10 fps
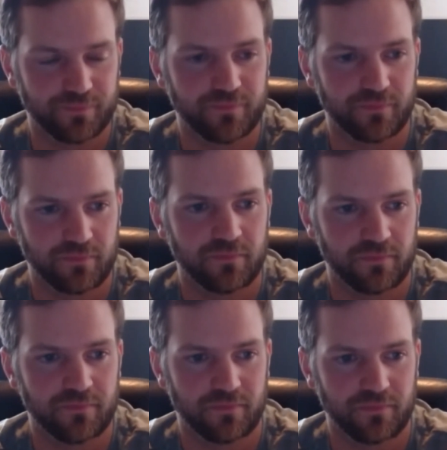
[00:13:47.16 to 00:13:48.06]
You lose a
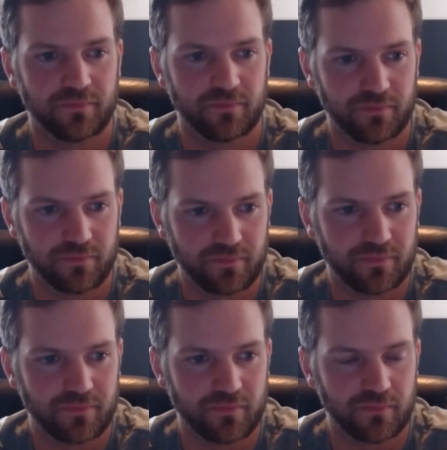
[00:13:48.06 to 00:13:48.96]
property,
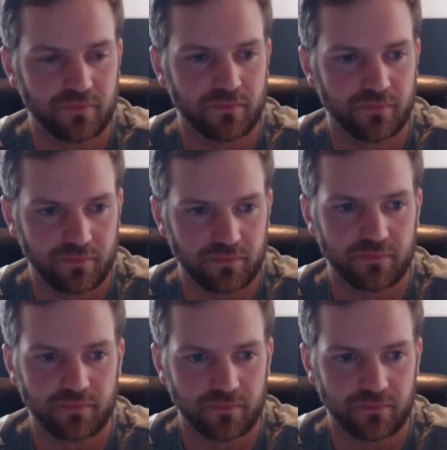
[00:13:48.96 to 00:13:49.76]
you got some